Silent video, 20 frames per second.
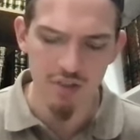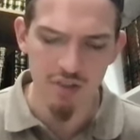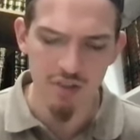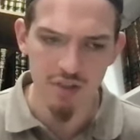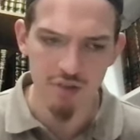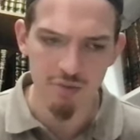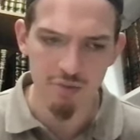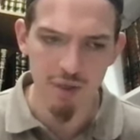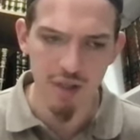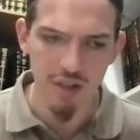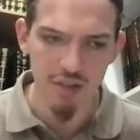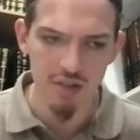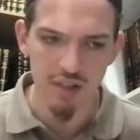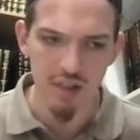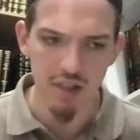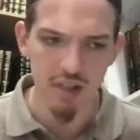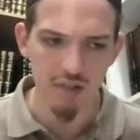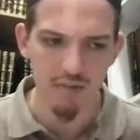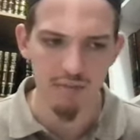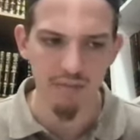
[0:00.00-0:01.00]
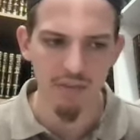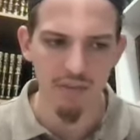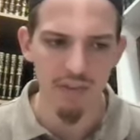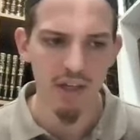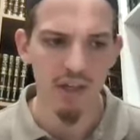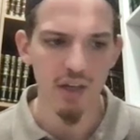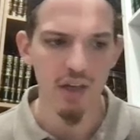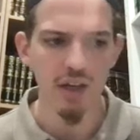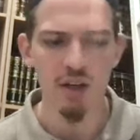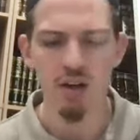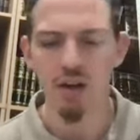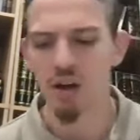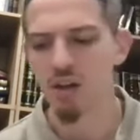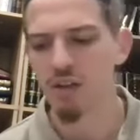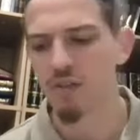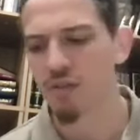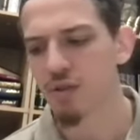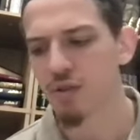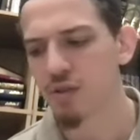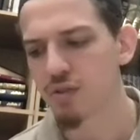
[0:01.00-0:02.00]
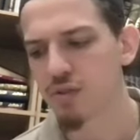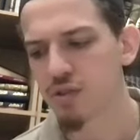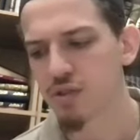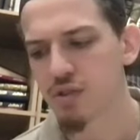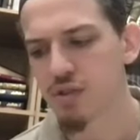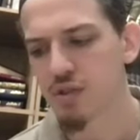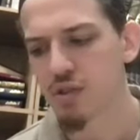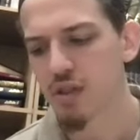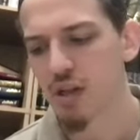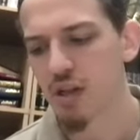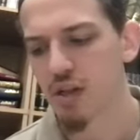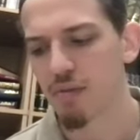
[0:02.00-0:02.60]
in Uzbekistan, and all of those